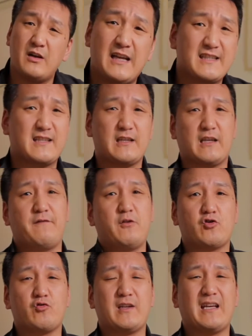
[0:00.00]
It's going to give you a
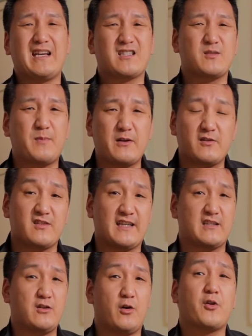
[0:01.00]
drinking experience like
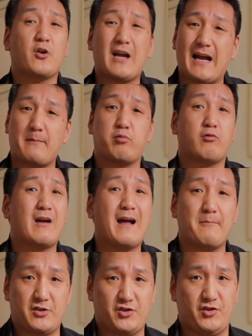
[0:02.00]
no other, I
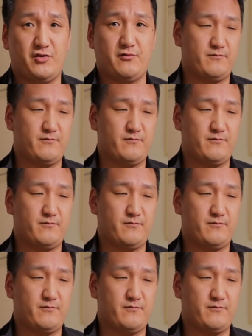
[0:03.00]
promise you.